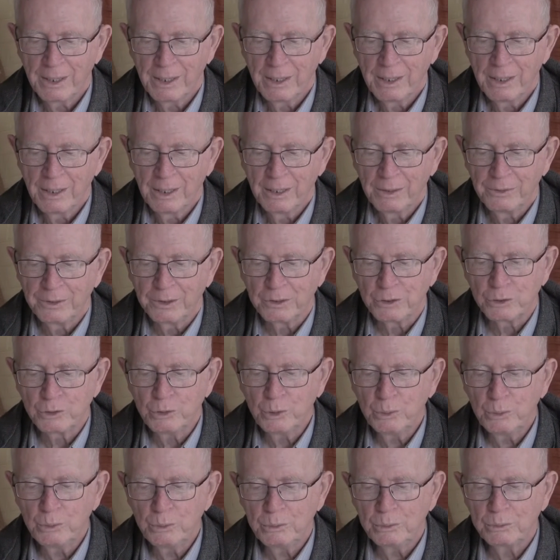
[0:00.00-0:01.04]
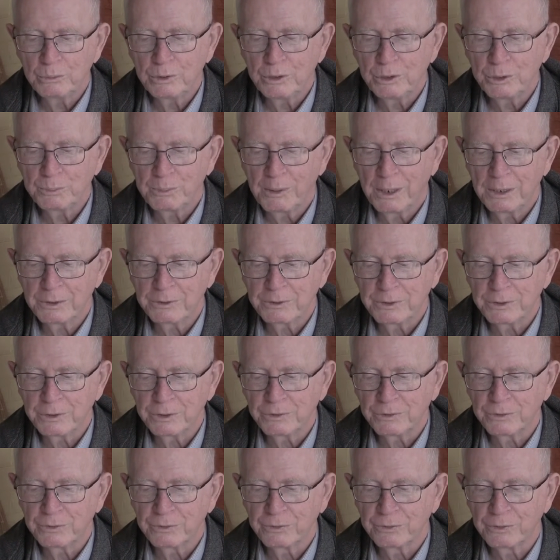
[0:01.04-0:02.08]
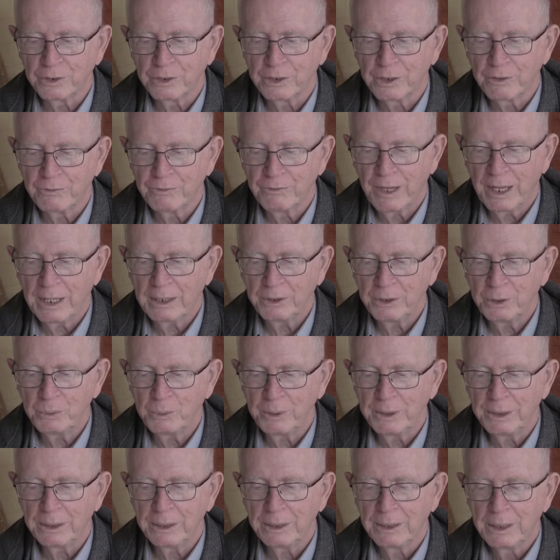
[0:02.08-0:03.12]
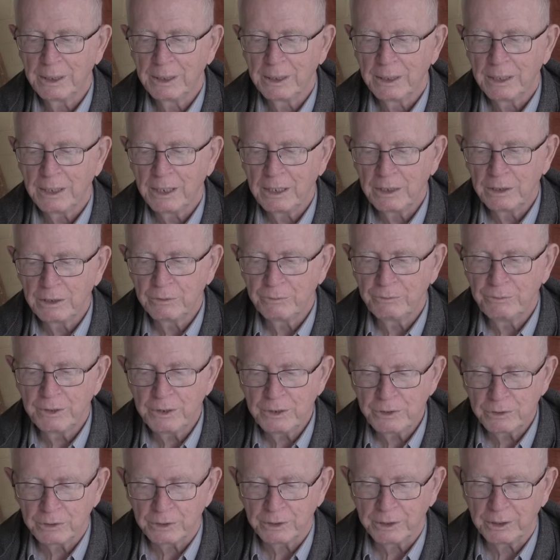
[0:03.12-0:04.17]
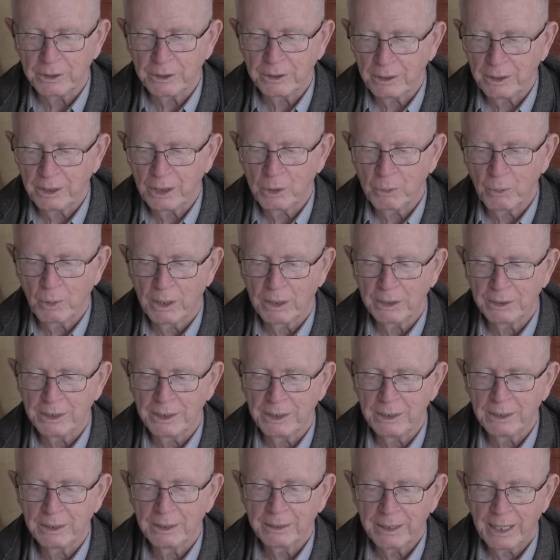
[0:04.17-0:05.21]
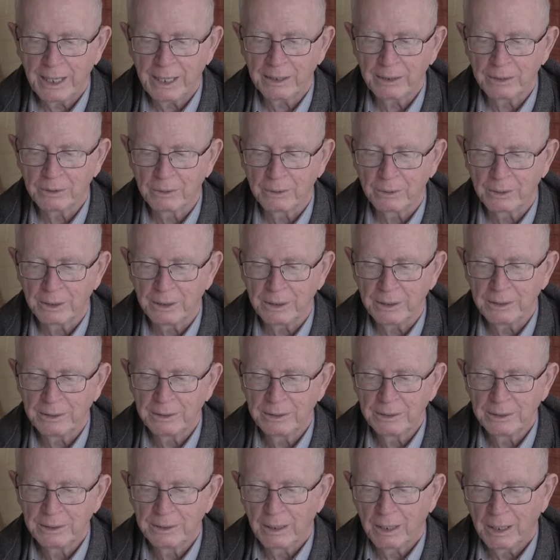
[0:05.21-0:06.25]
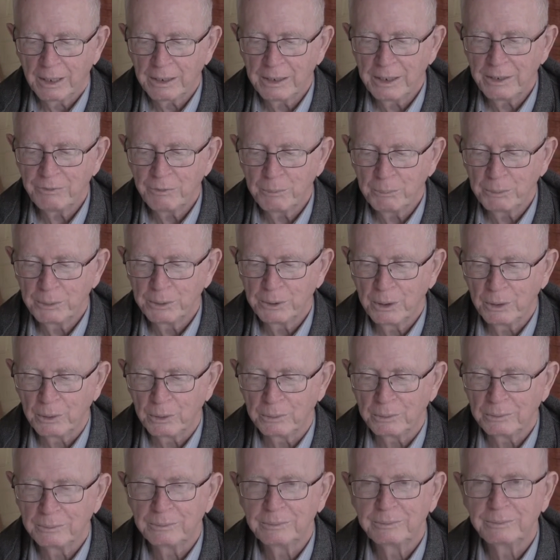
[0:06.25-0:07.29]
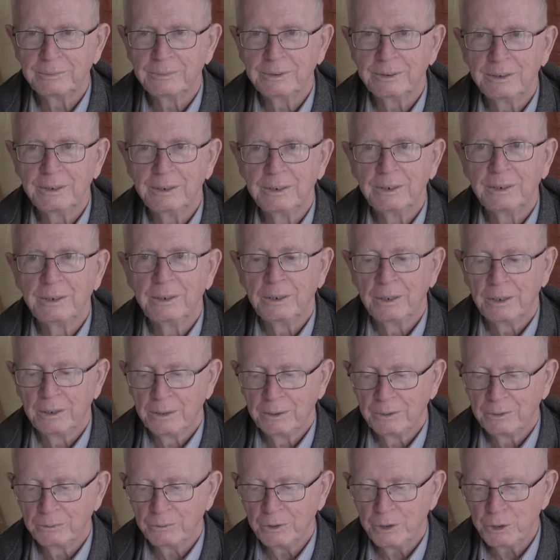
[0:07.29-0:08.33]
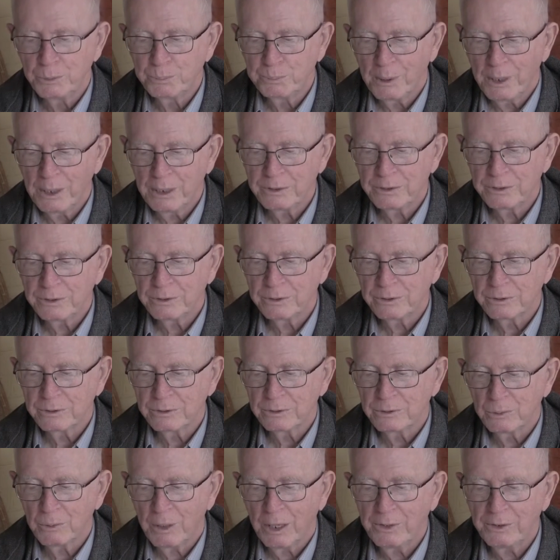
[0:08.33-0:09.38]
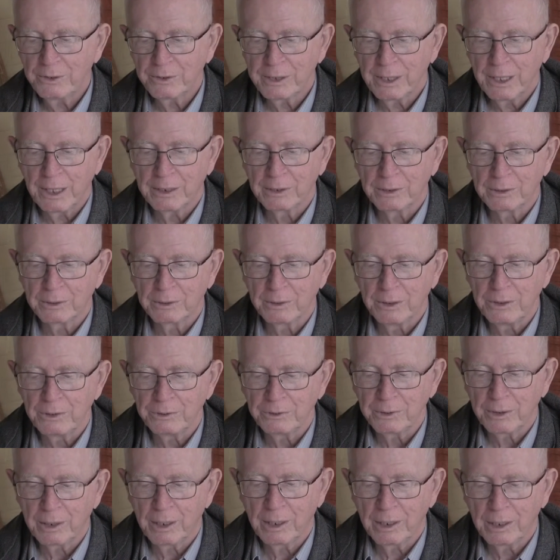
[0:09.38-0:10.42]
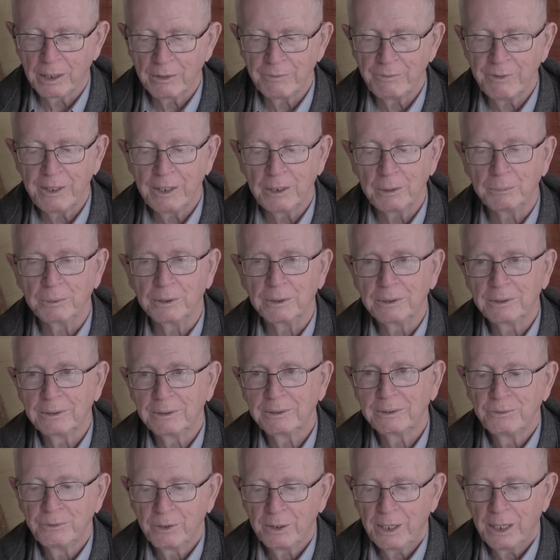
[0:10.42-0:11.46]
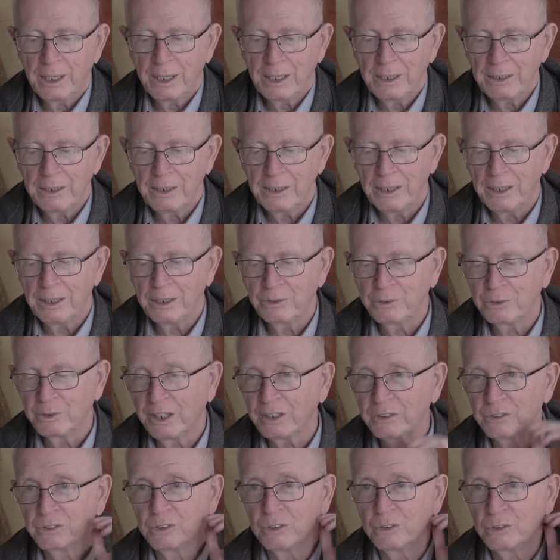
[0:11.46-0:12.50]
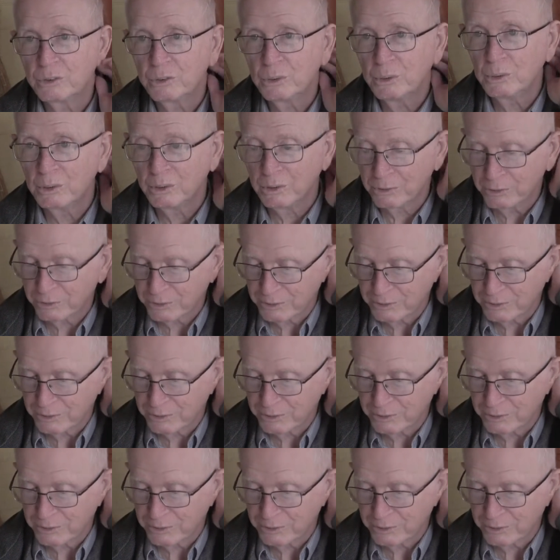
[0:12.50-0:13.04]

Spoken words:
The student responses for the valuing individual equality category are given below. Responses to other categories are available for any interested schools.